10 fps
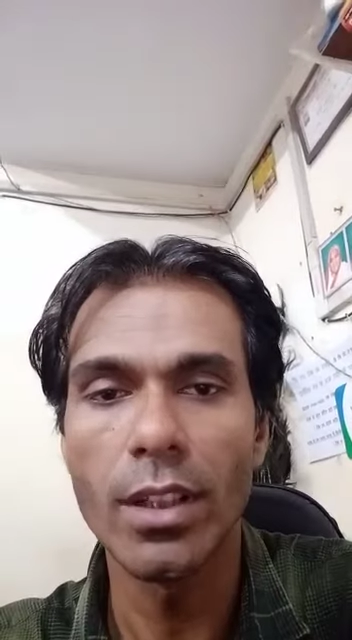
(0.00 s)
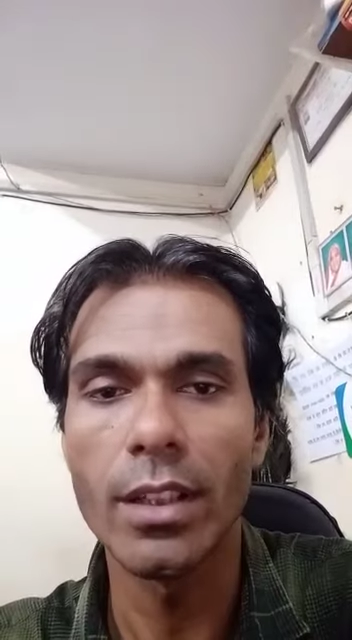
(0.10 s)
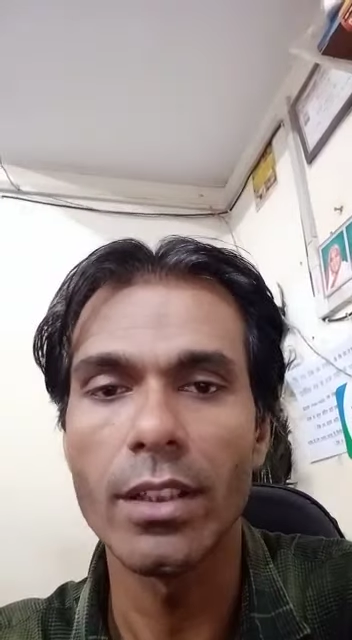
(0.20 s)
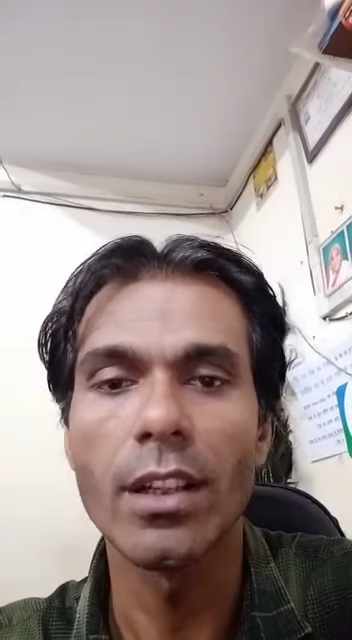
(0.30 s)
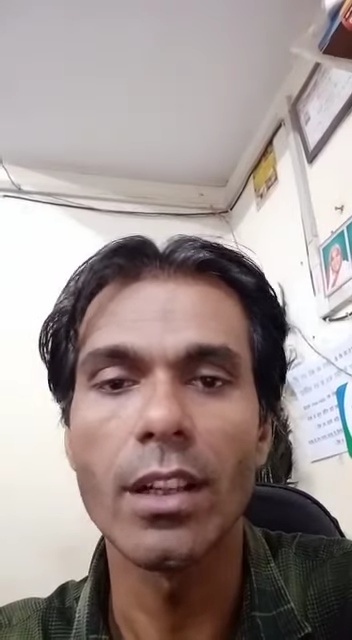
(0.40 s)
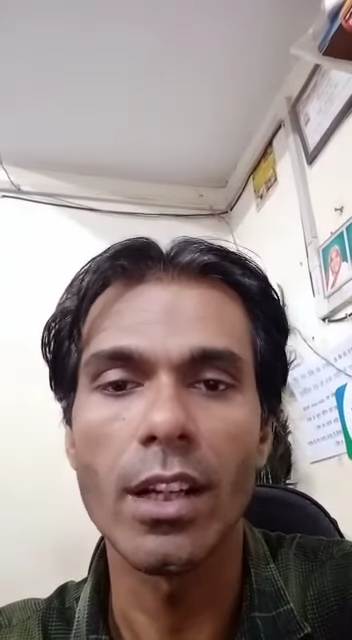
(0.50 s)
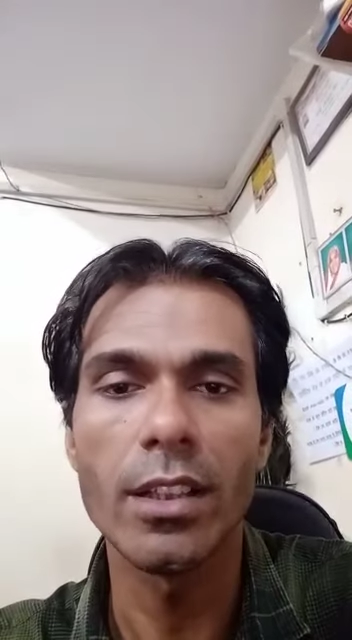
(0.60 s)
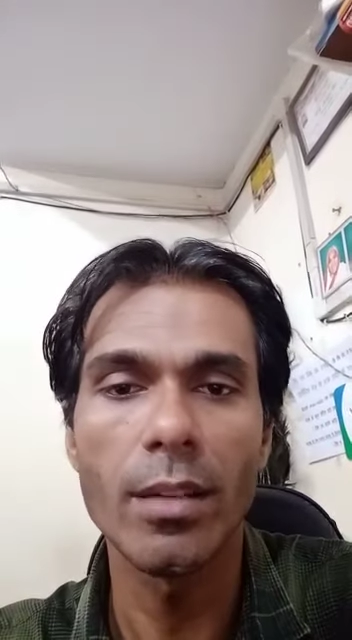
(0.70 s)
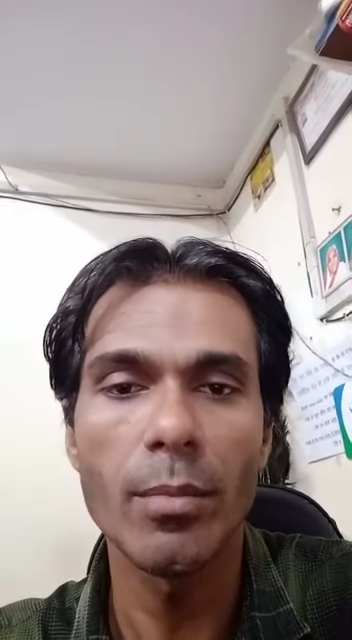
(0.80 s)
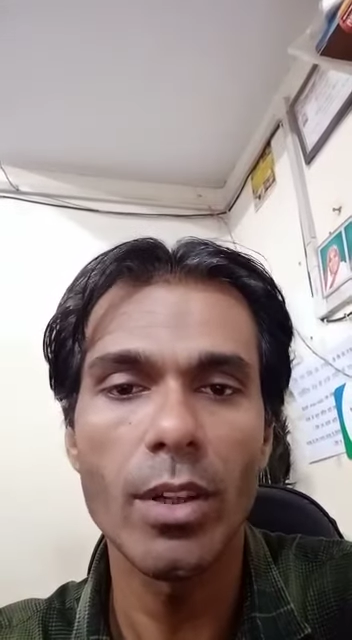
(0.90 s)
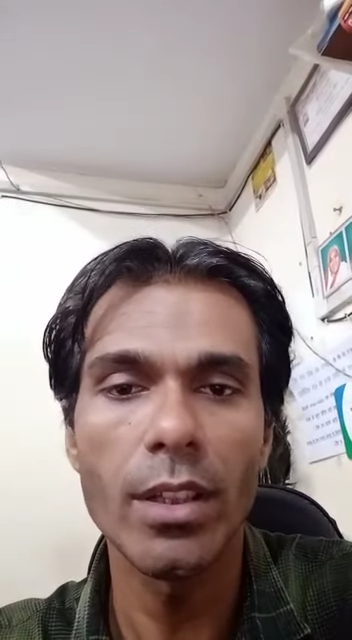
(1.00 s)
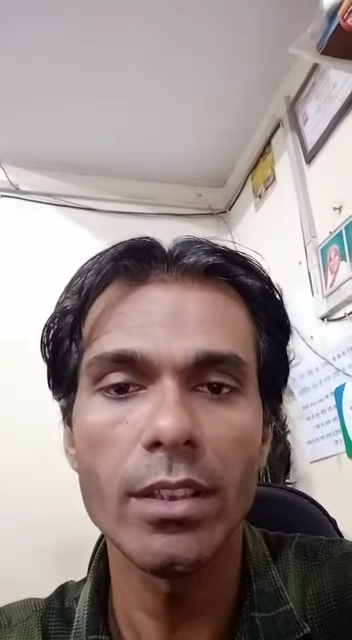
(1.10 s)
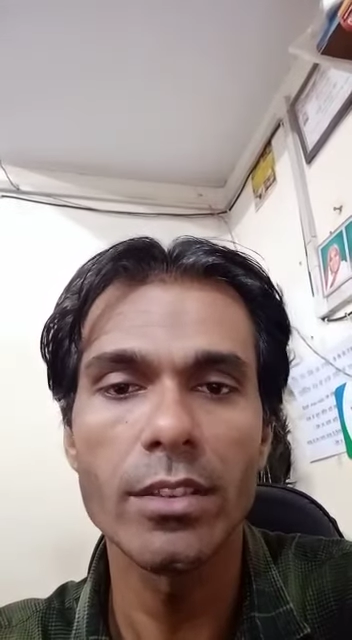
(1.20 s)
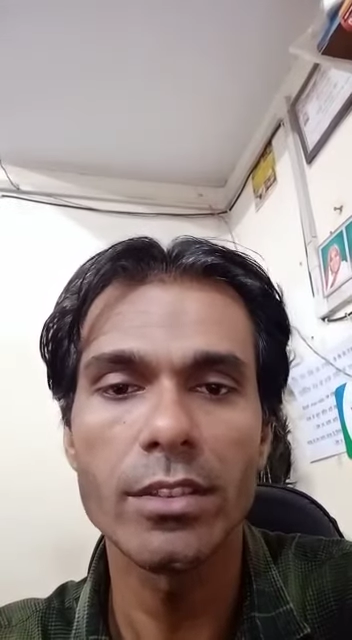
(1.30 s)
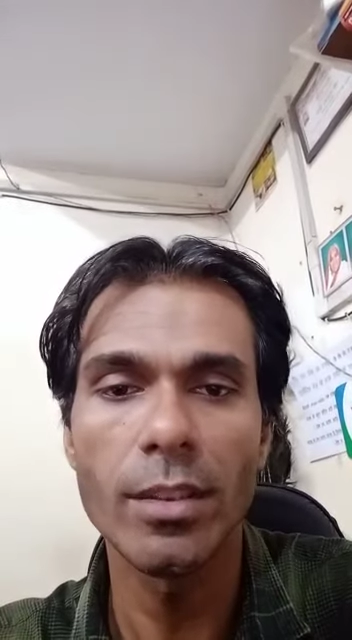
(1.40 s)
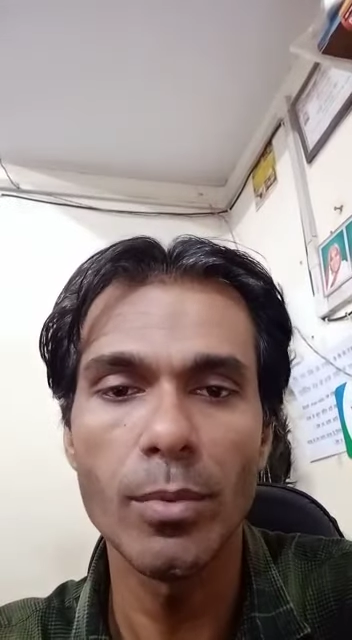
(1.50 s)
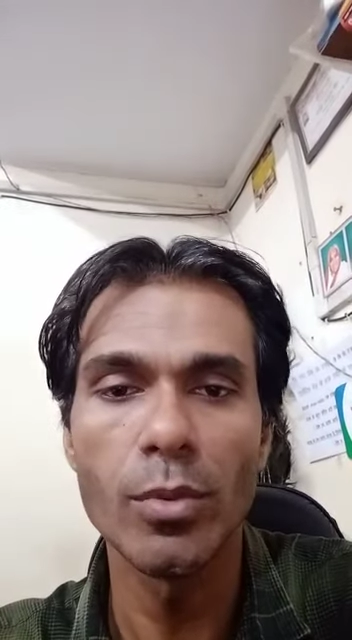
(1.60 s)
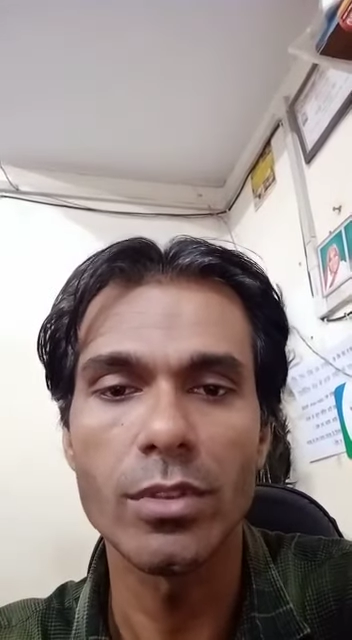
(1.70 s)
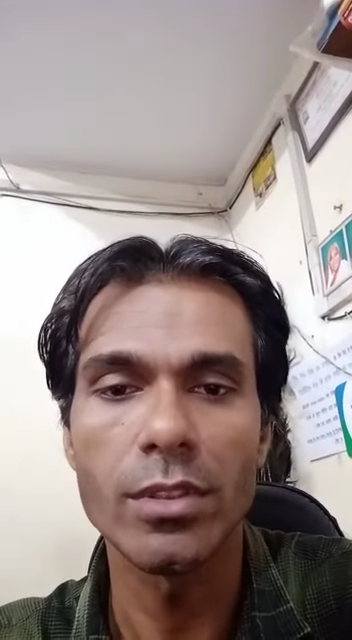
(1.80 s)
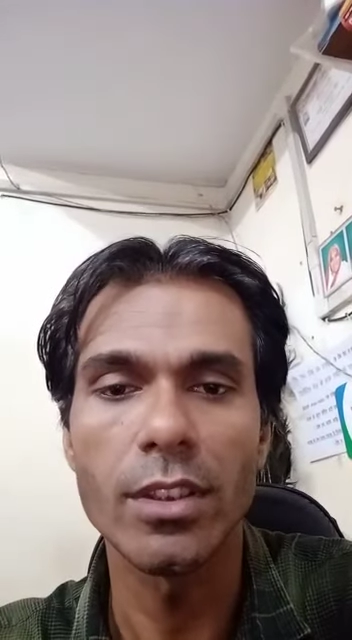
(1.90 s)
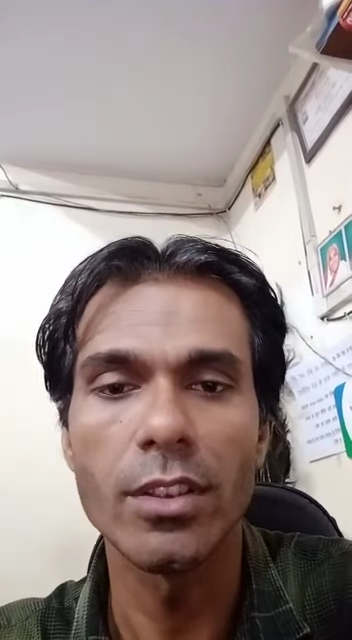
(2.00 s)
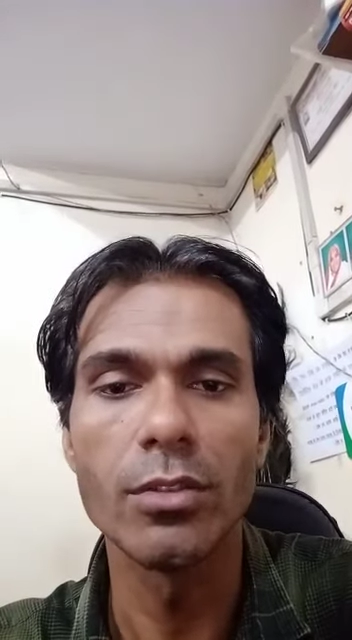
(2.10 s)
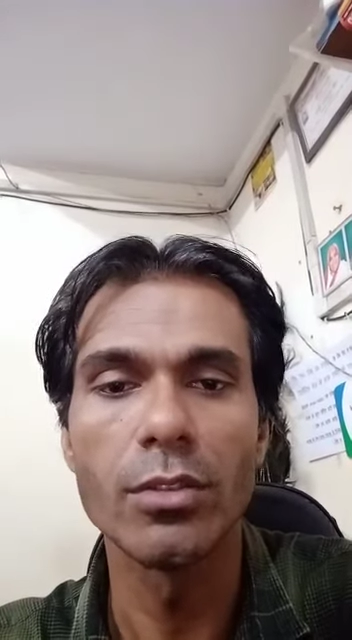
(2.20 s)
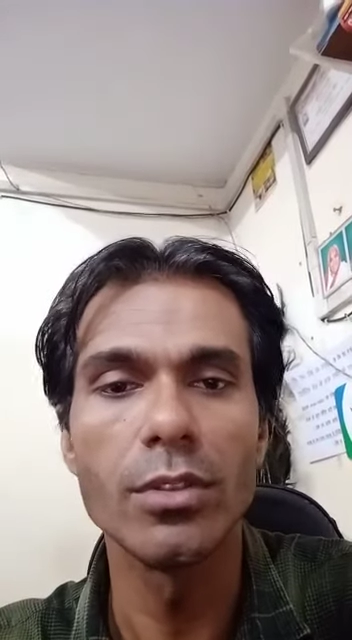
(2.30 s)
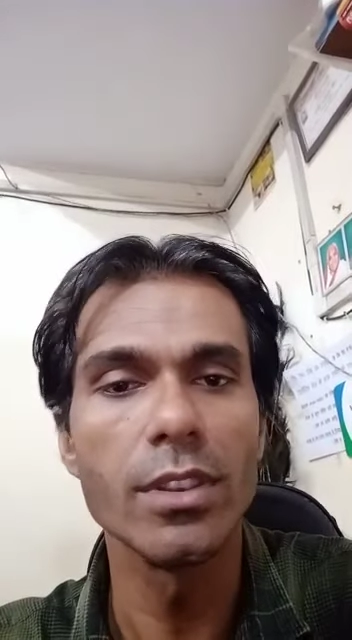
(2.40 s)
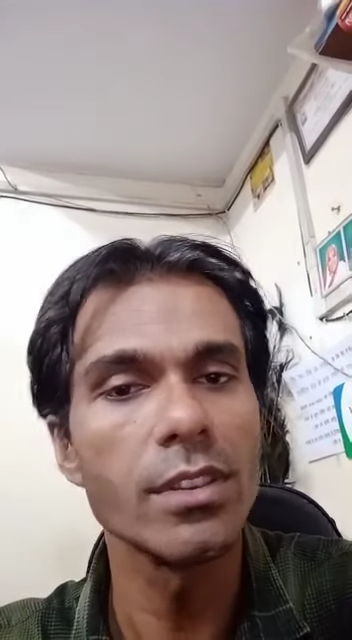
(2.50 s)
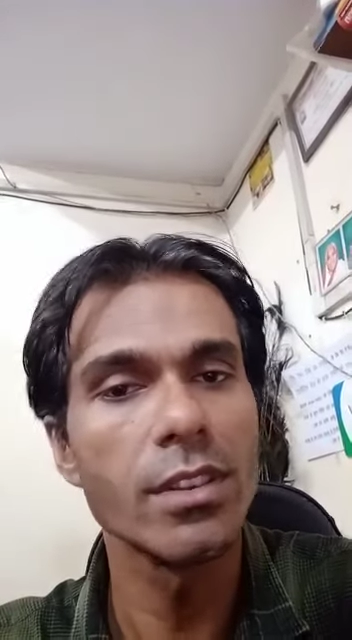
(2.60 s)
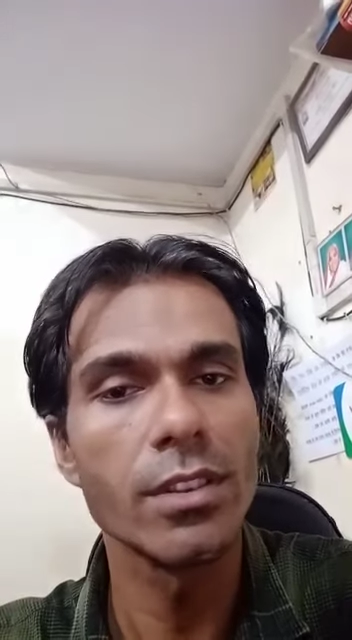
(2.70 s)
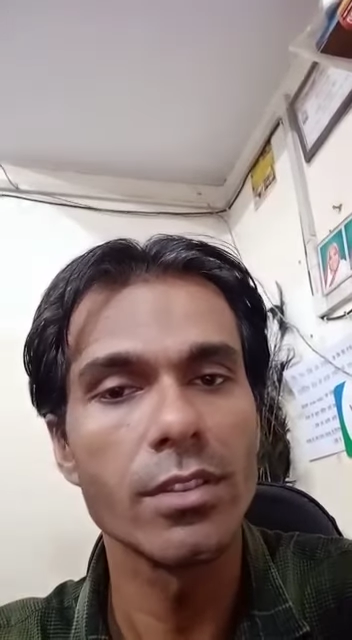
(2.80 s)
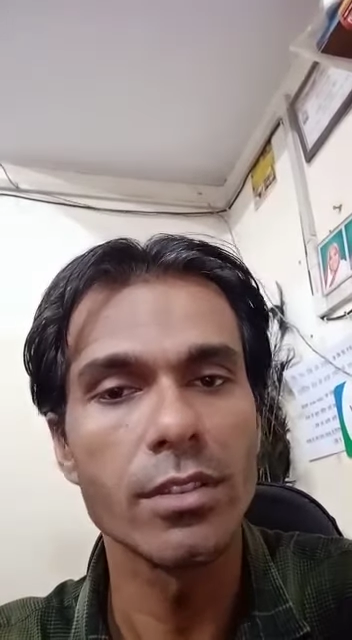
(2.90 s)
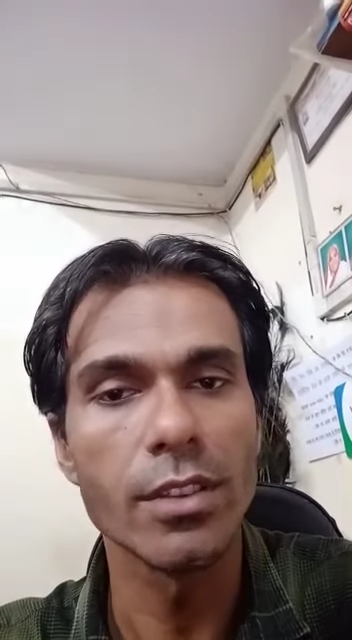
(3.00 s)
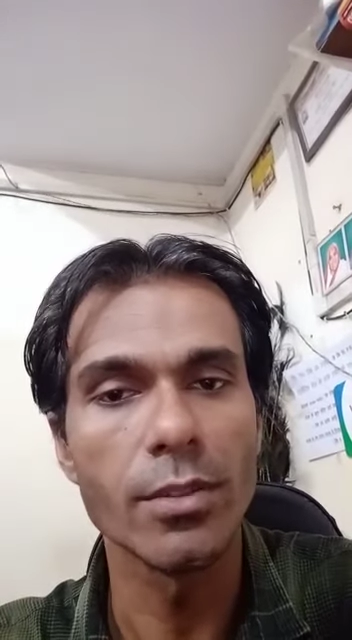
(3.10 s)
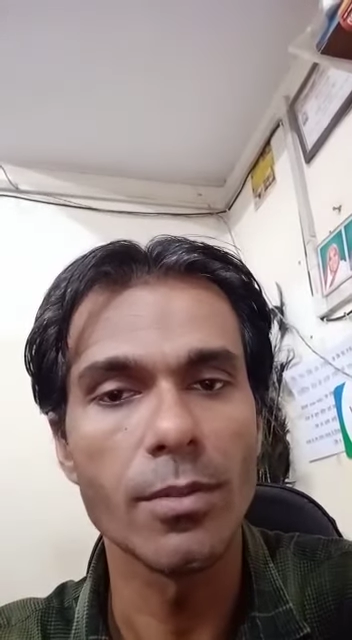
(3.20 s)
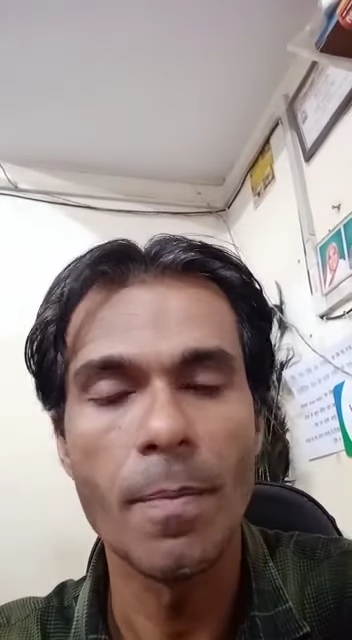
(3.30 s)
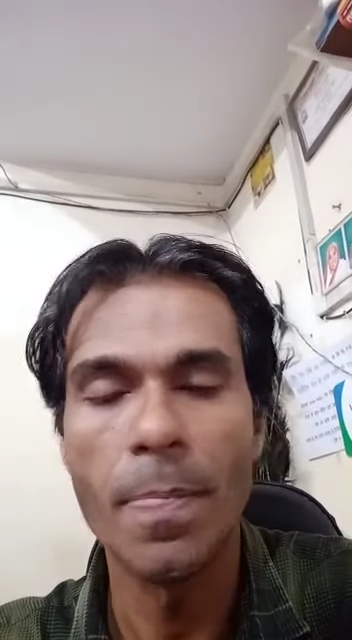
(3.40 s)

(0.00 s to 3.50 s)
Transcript: and in another body suppose the q2 is 0.